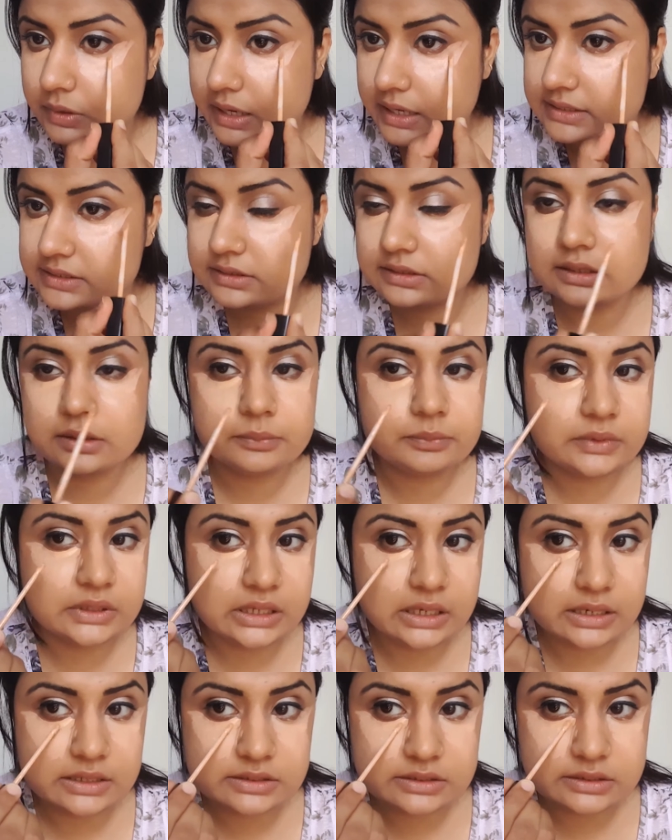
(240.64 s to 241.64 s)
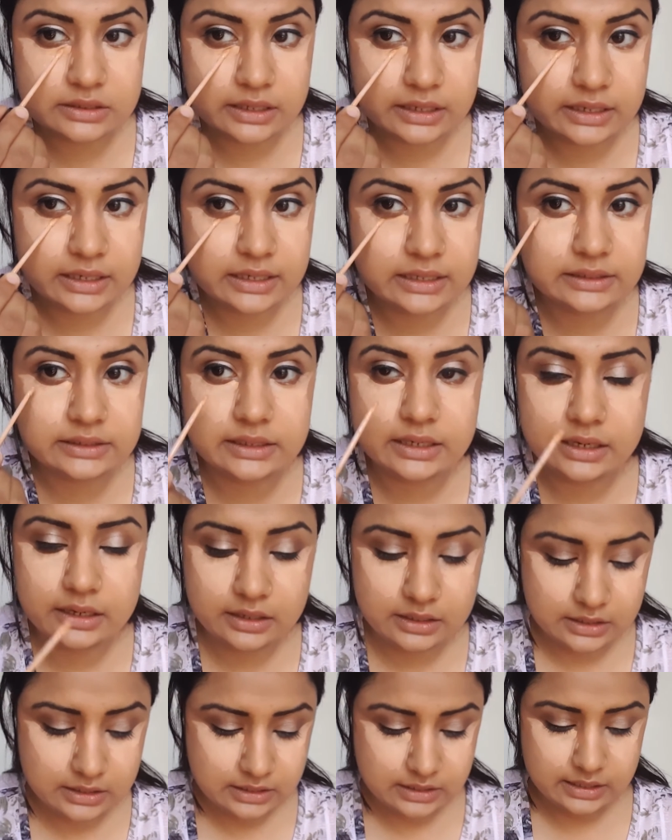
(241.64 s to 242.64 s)
brighten up the under eye area.
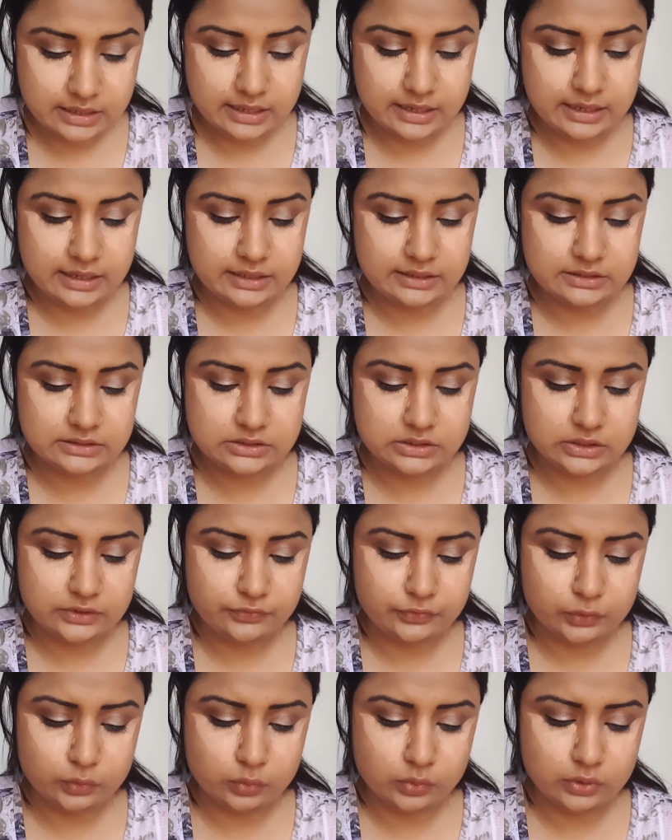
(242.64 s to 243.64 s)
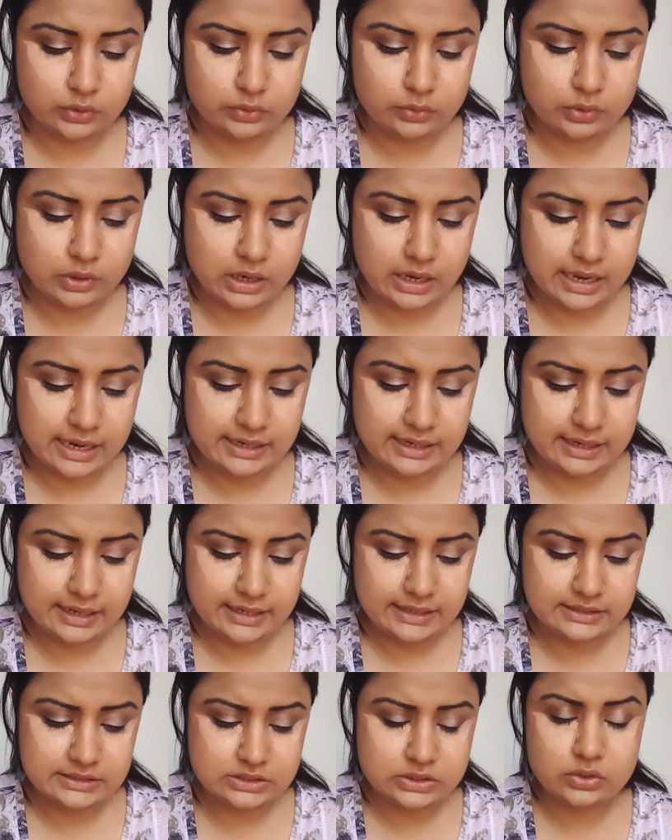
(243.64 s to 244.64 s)
And if you want to
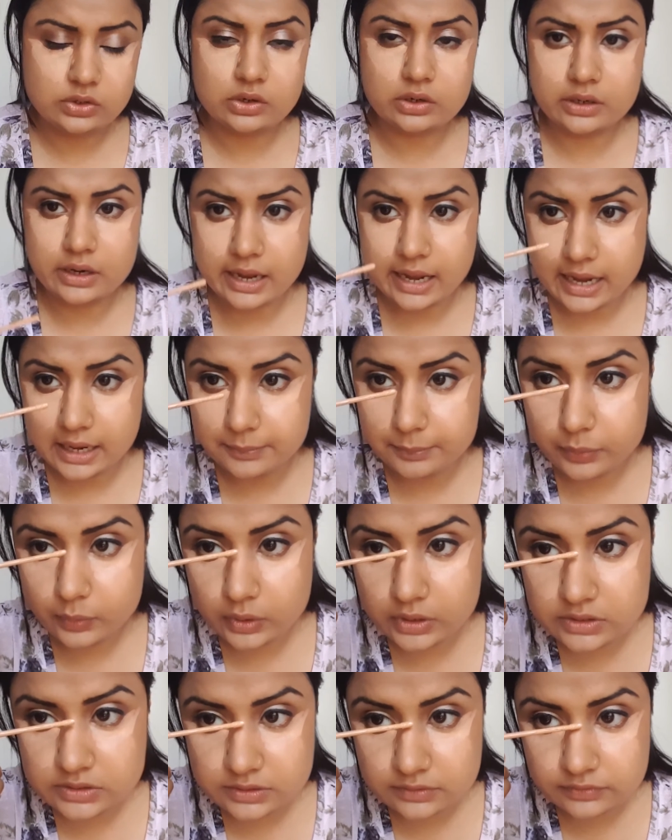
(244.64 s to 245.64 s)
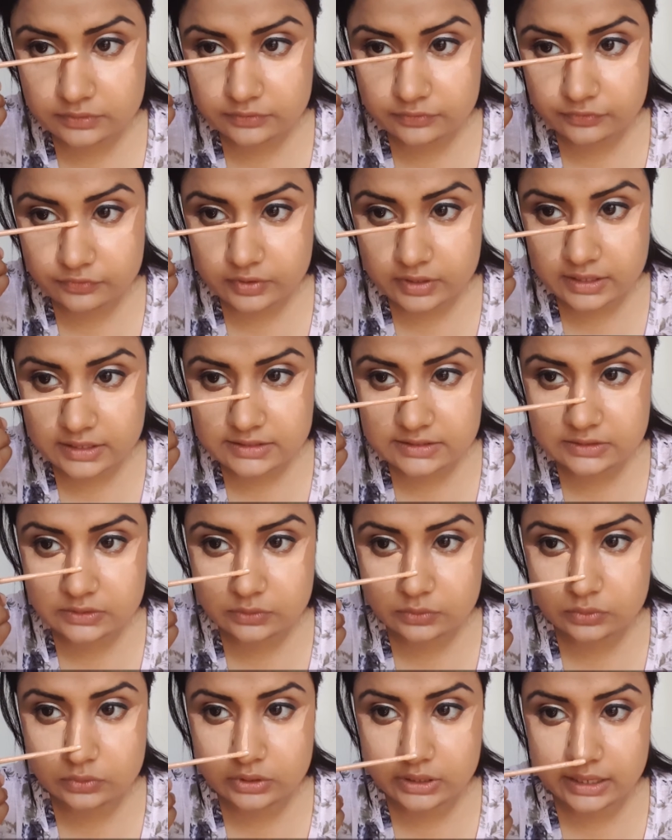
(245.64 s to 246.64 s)
highlight your high points of the face, you
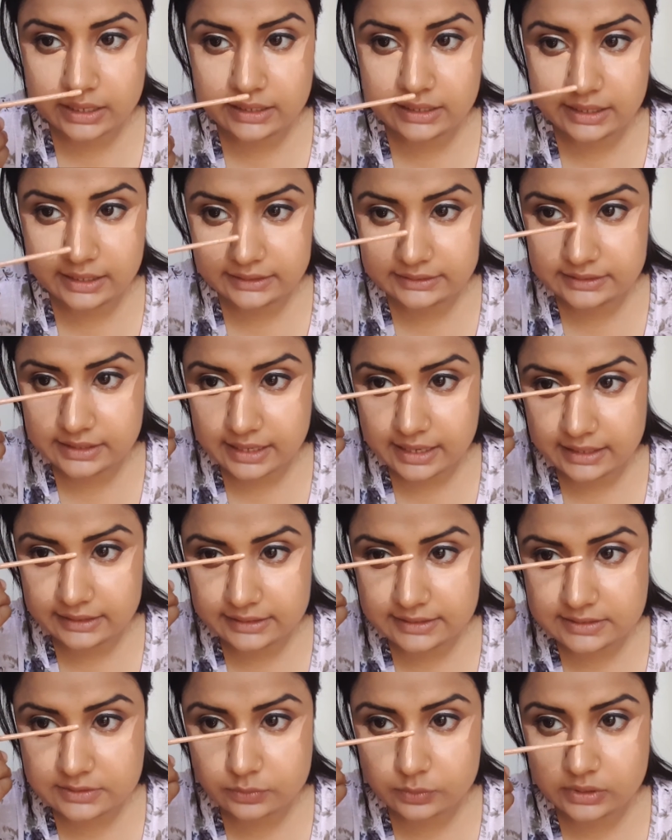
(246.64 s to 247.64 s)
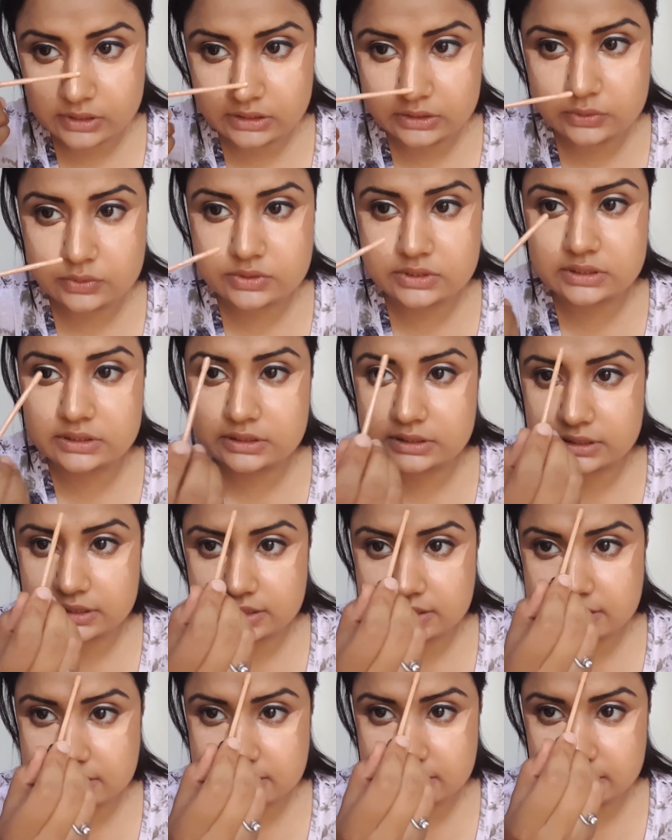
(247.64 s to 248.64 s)
could highlight that as well using the
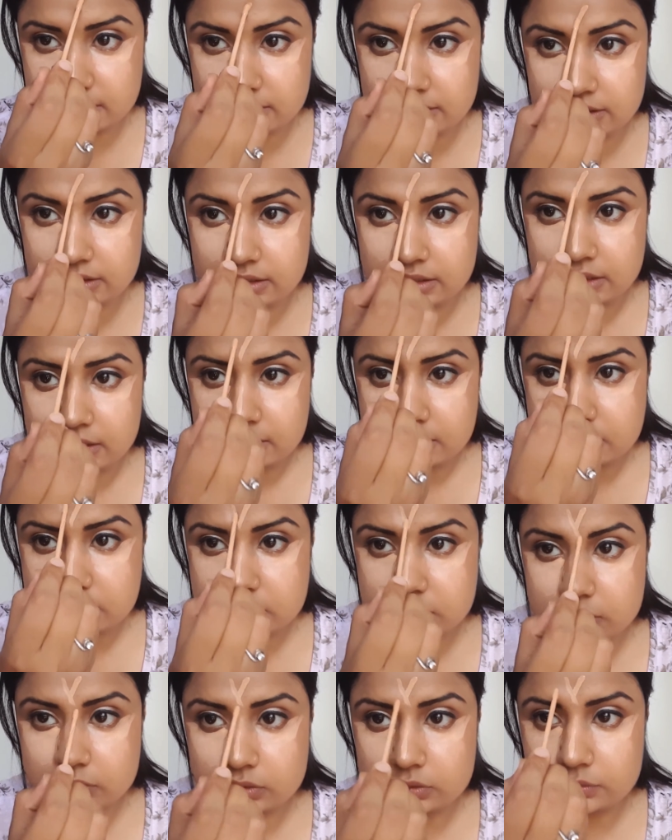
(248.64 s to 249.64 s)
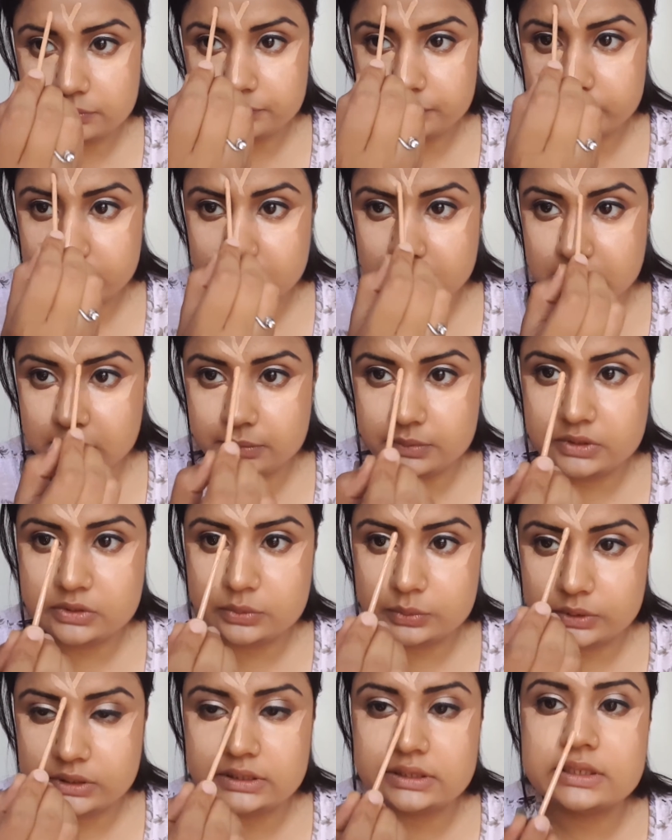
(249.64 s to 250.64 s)
concealer. So I'll be
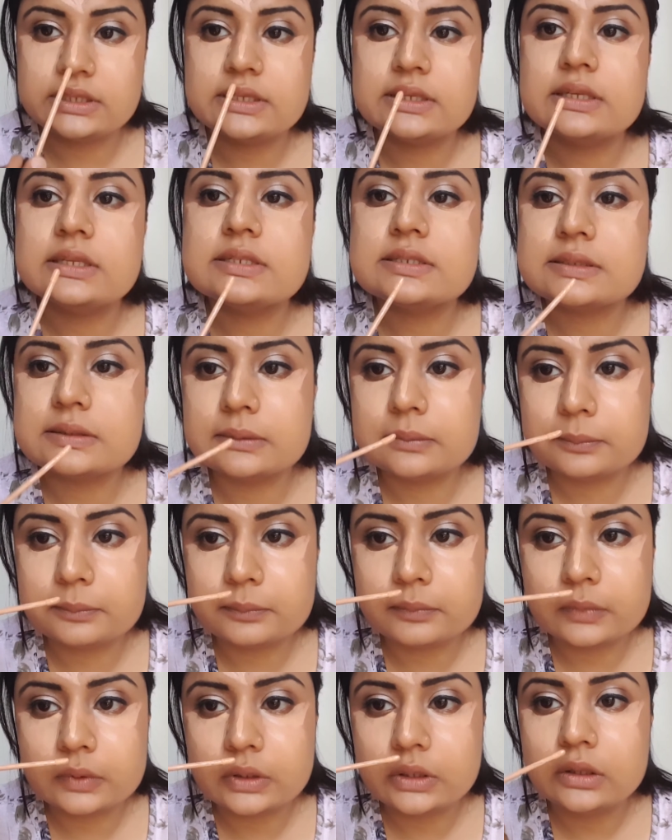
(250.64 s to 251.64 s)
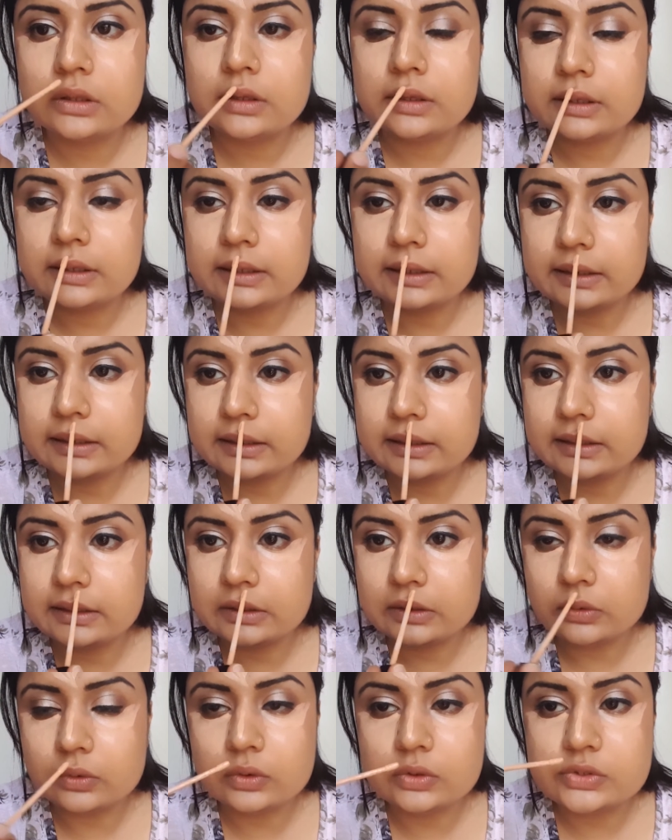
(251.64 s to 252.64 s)
doing this,
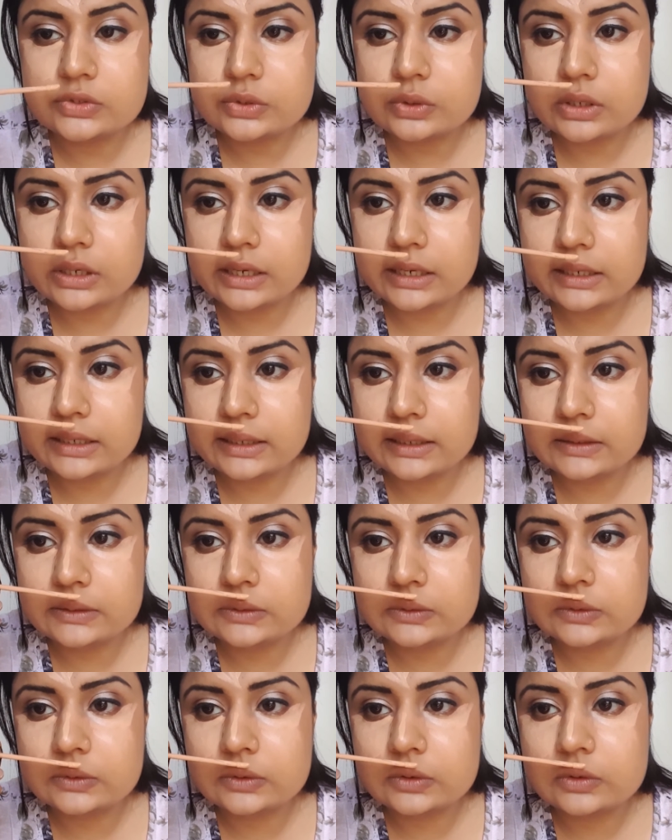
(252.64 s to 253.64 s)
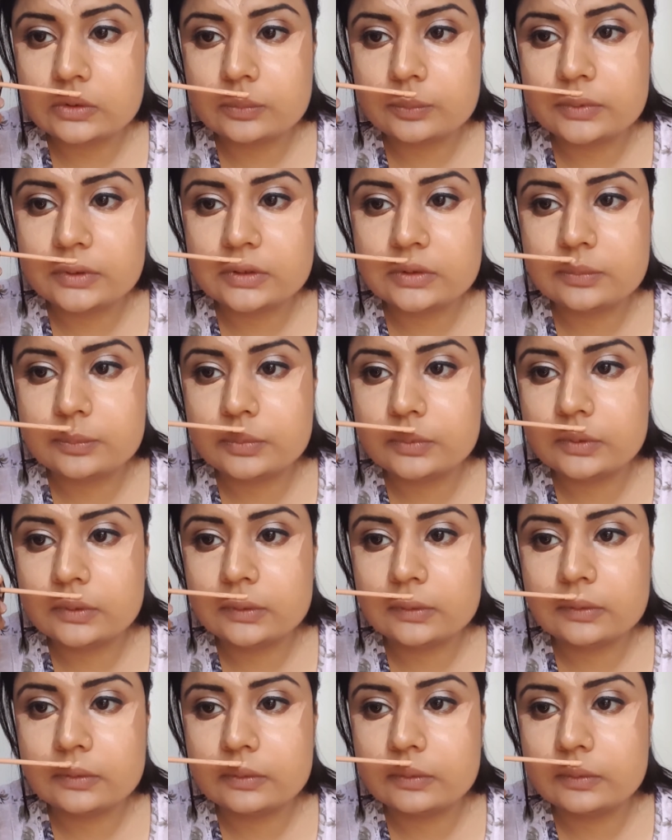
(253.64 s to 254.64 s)
and also highlight your cupid's bow